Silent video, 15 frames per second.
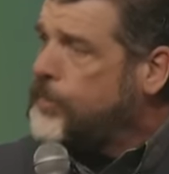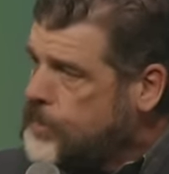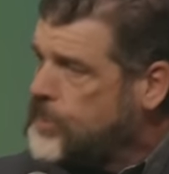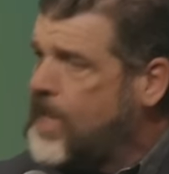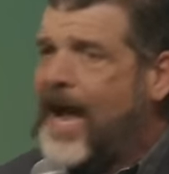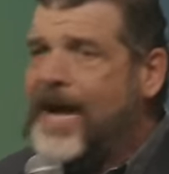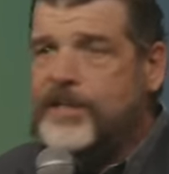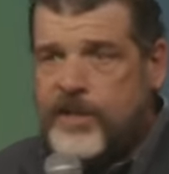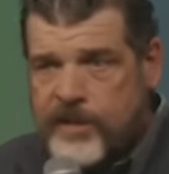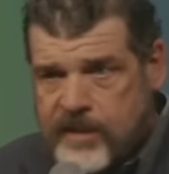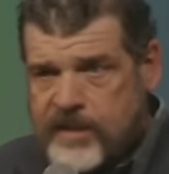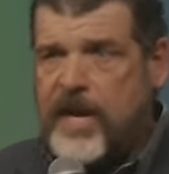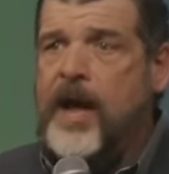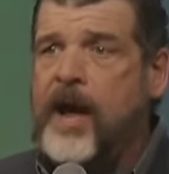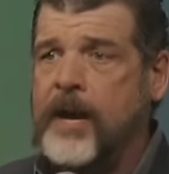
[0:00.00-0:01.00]
signs of the
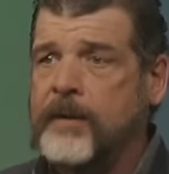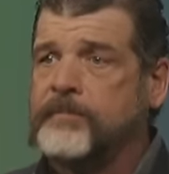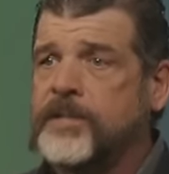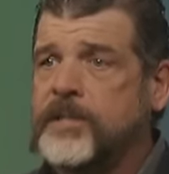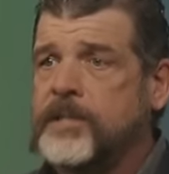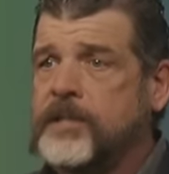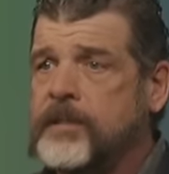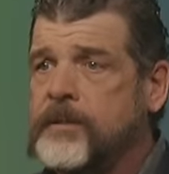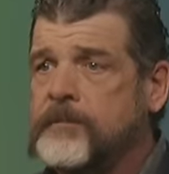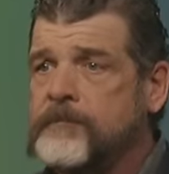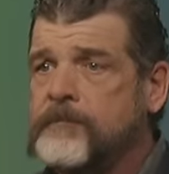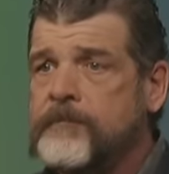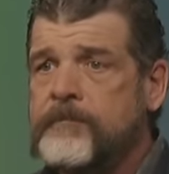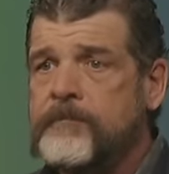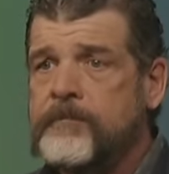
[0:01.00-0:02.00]
times.
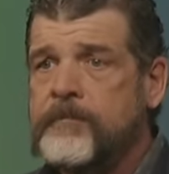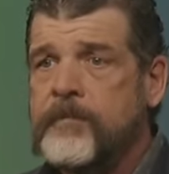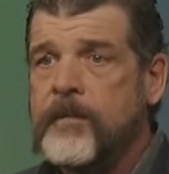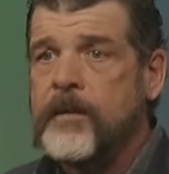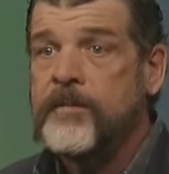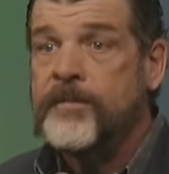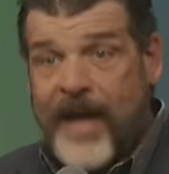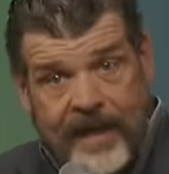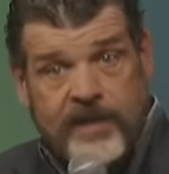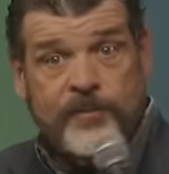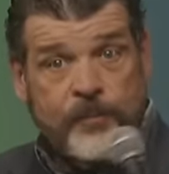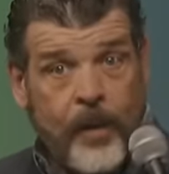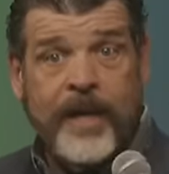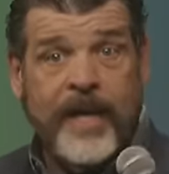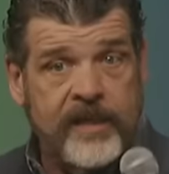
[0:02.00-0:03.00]
That's
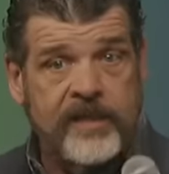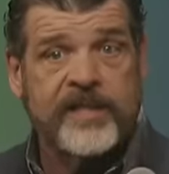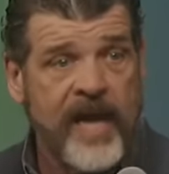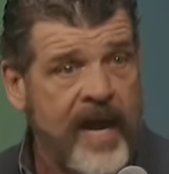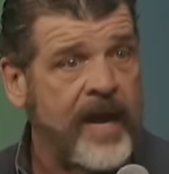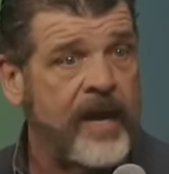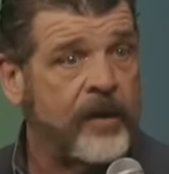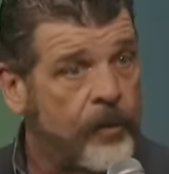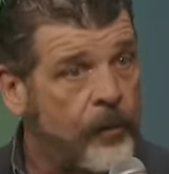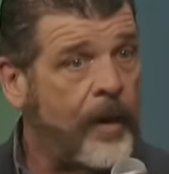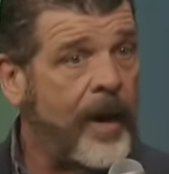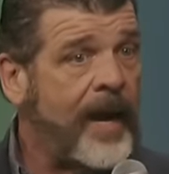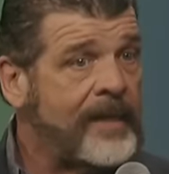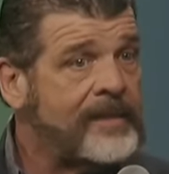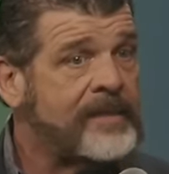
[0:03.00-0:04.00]
what he's saying,
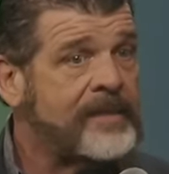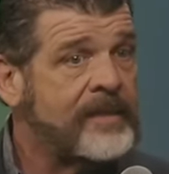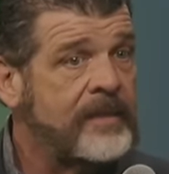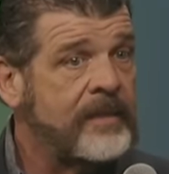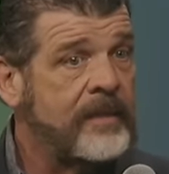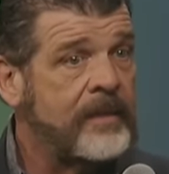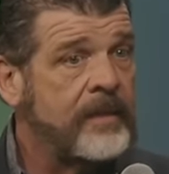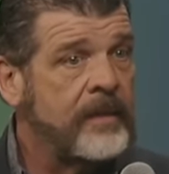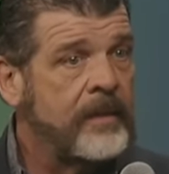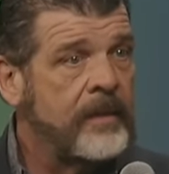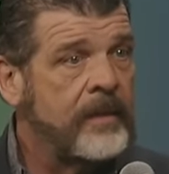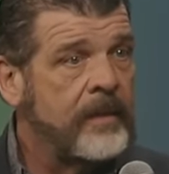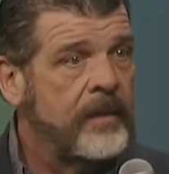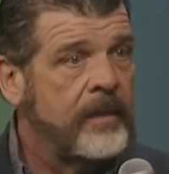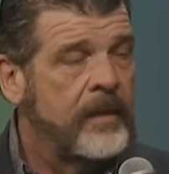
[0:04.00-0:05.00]
correct?
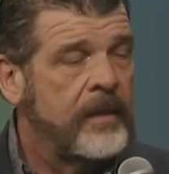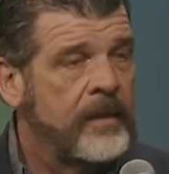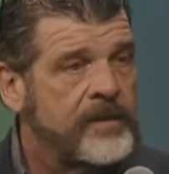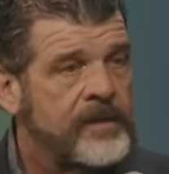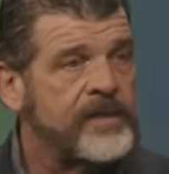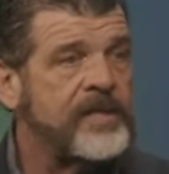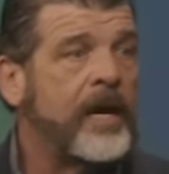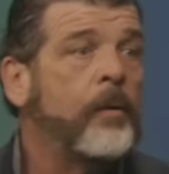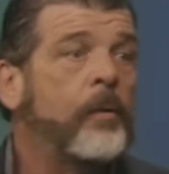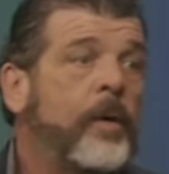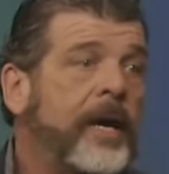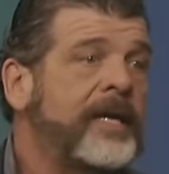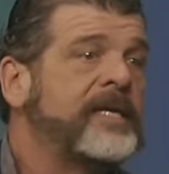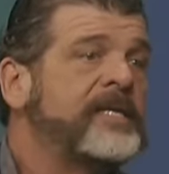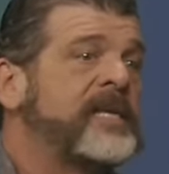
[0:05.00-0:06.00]
So it's like a
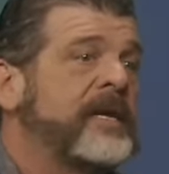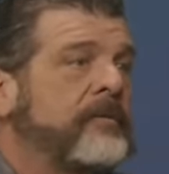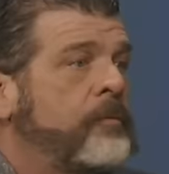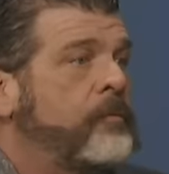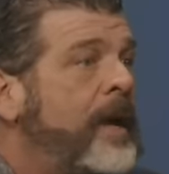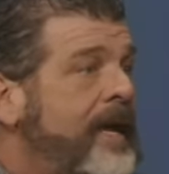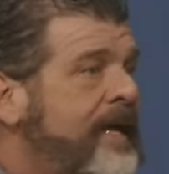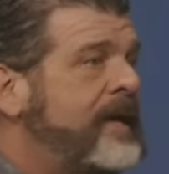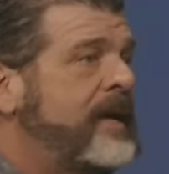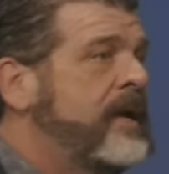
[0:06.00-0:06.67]
wicked, wicked and